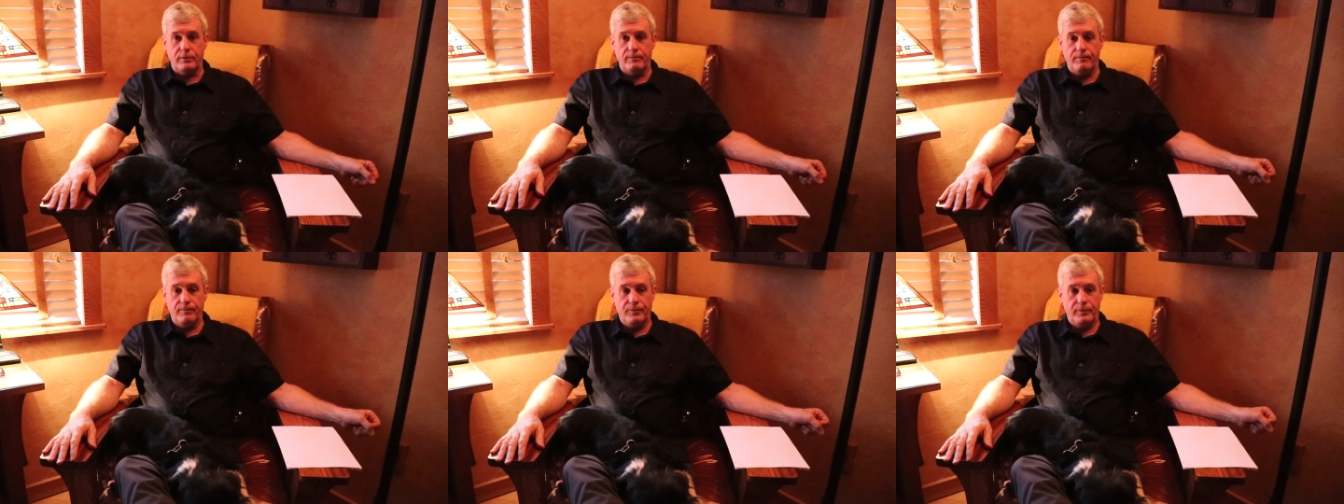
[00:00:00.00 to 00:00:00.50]
him,
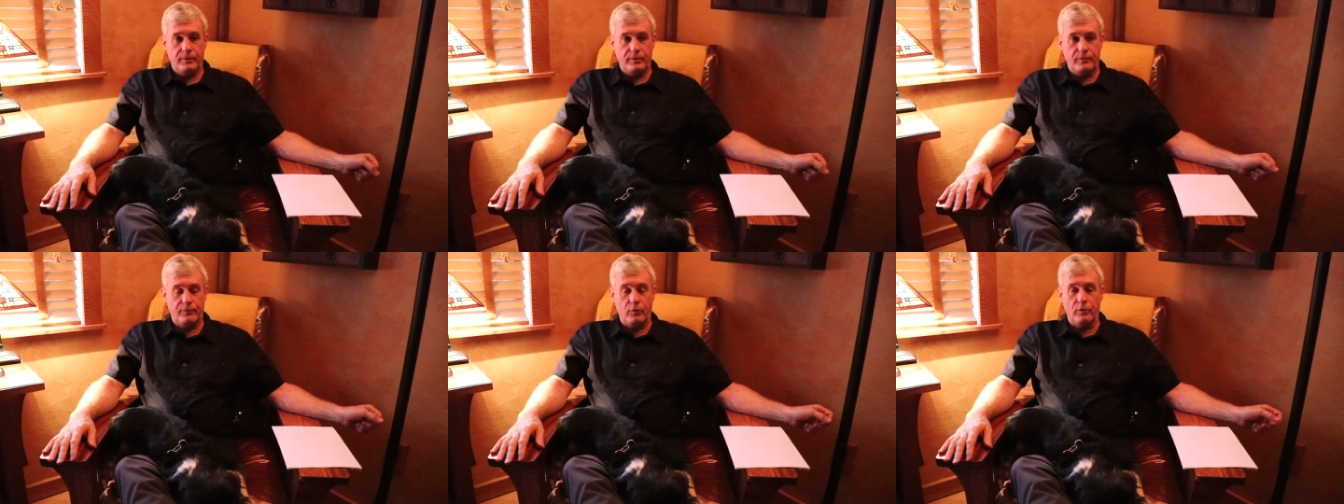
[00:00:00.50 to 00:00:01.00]

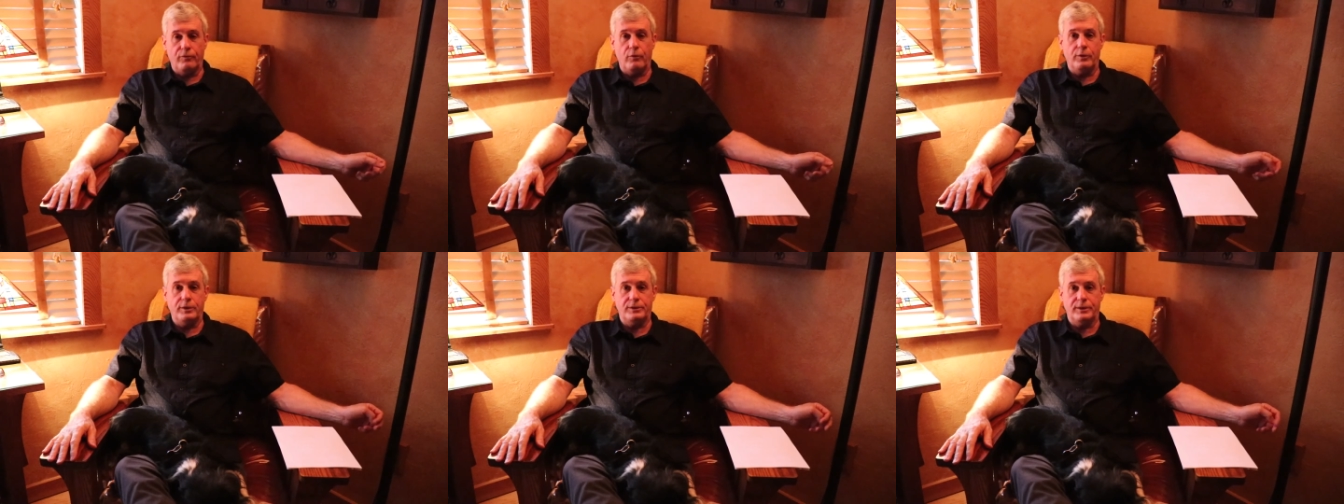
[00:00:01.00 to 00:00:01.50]
the
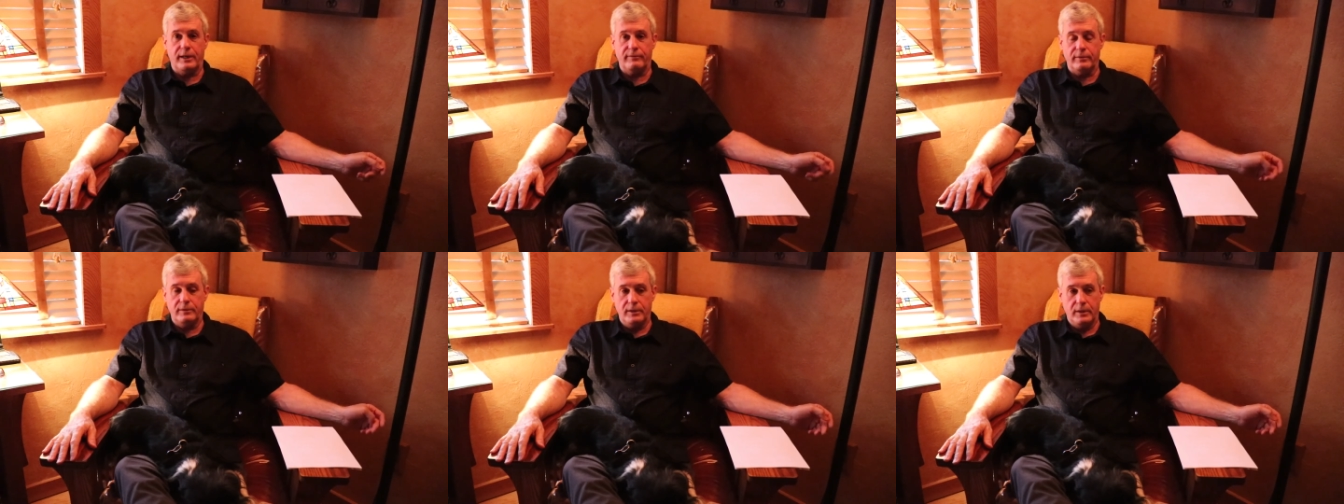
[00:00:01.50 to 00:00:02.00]
447.